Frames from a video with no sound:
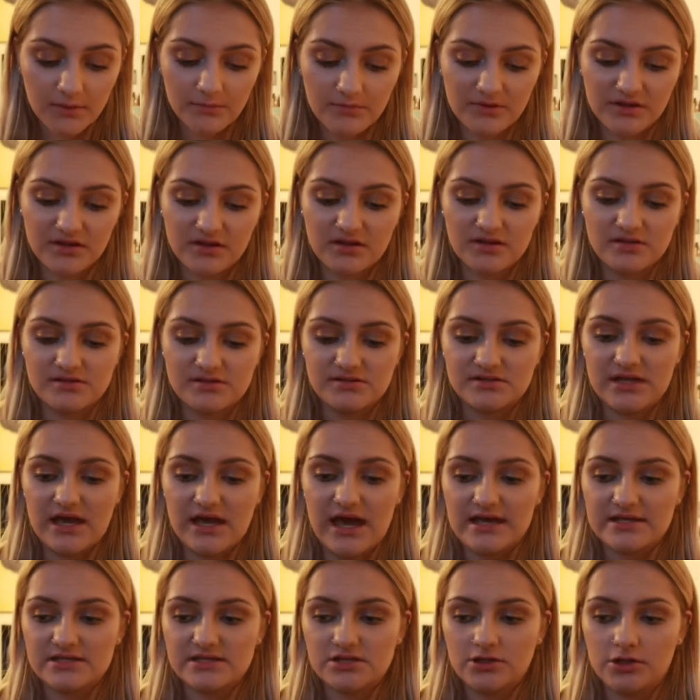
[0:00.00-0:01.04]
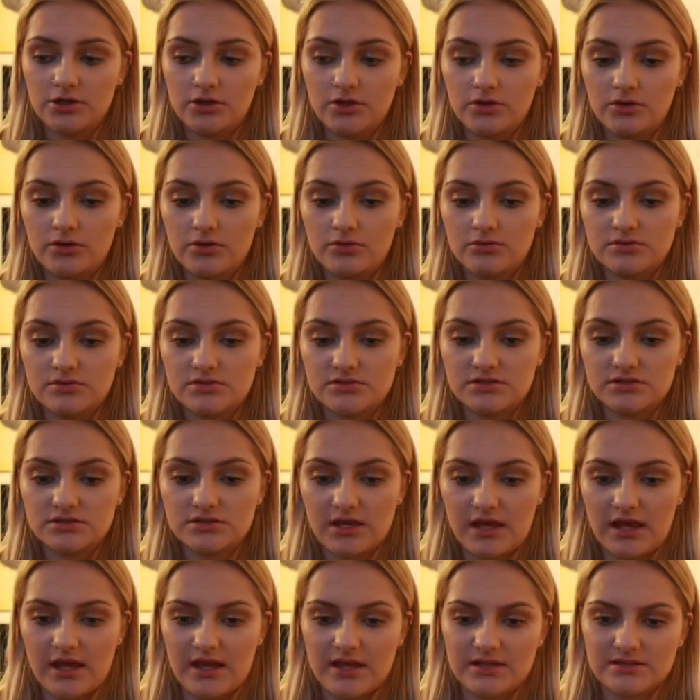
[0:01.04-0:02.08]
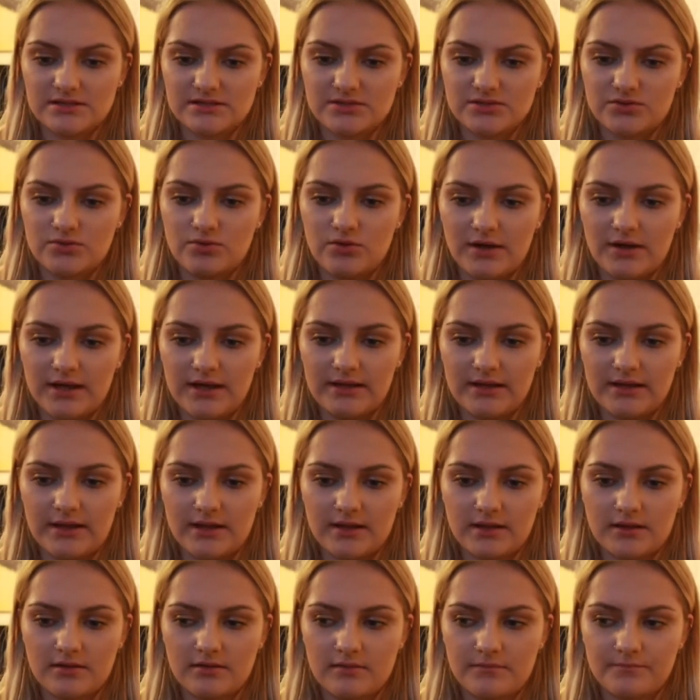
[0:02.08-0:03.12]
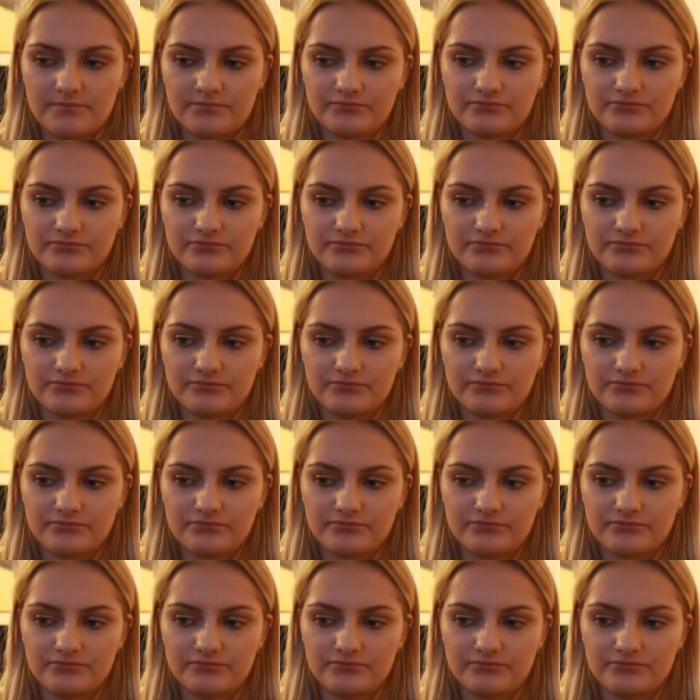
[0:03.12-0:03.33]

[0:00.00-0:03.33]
because yeah, it's loose, it's quite like